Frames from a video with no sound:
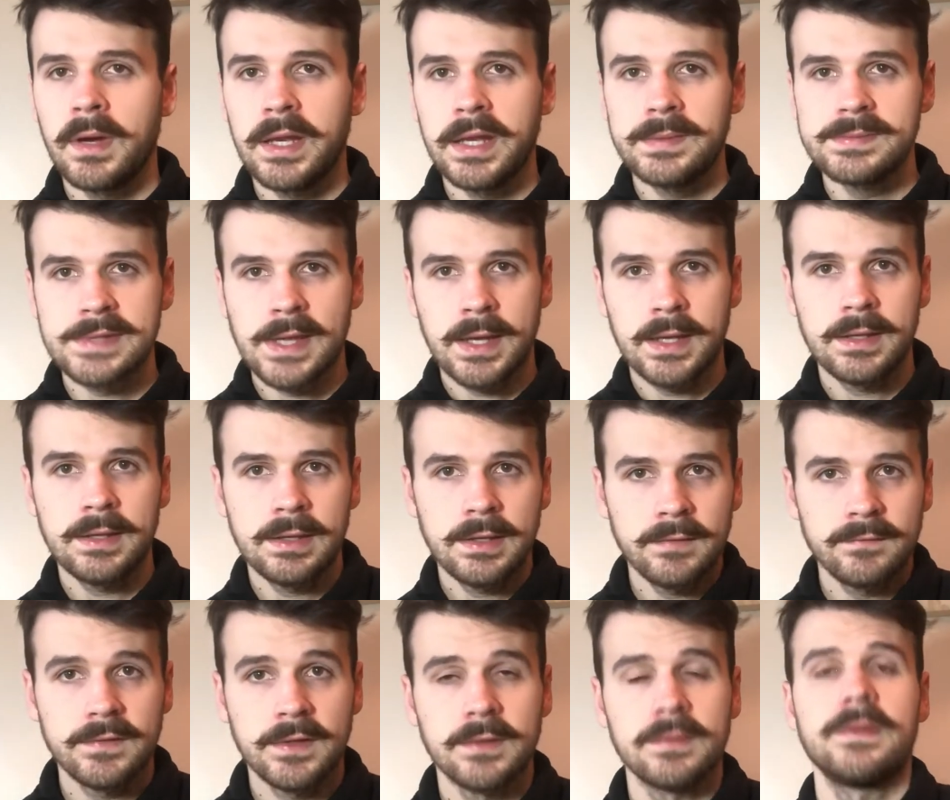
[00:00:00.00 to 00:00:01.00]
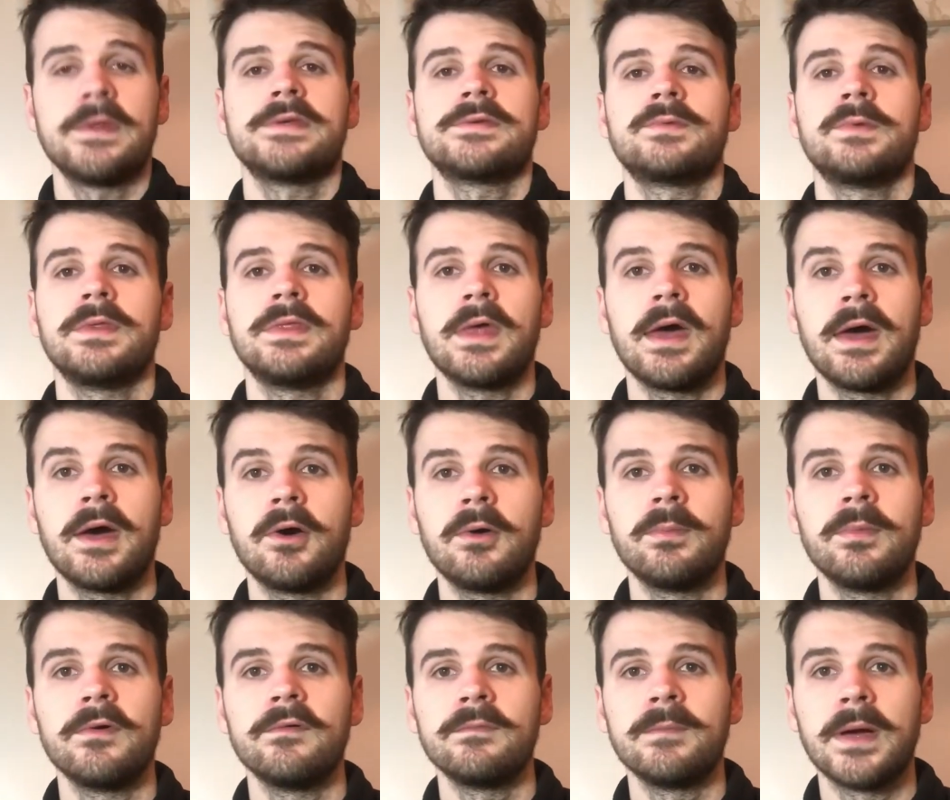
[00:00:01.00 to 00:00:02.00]
My name's Andy. I've done this with the
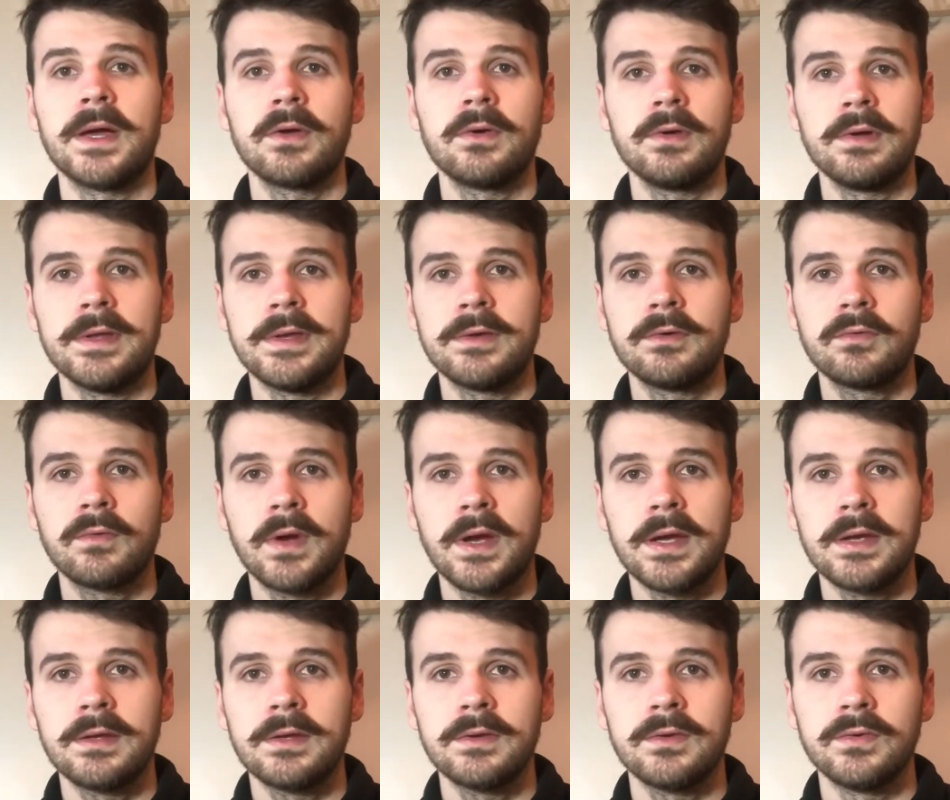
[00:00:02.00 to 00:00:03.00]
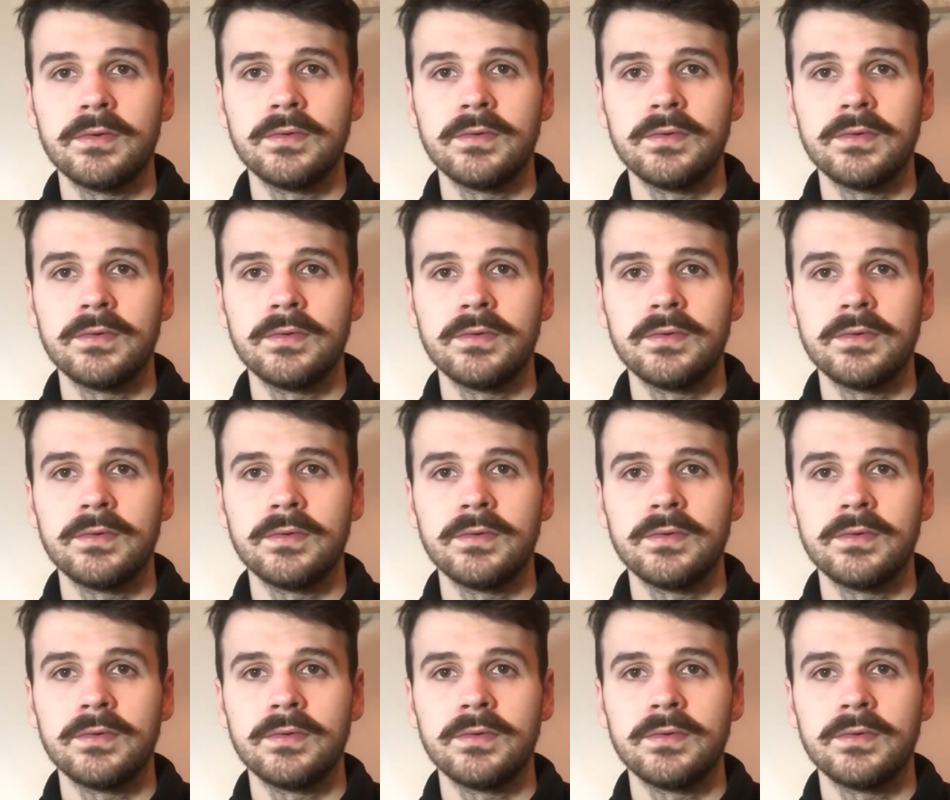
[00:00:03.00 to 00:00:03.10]
help of my colleague Greg,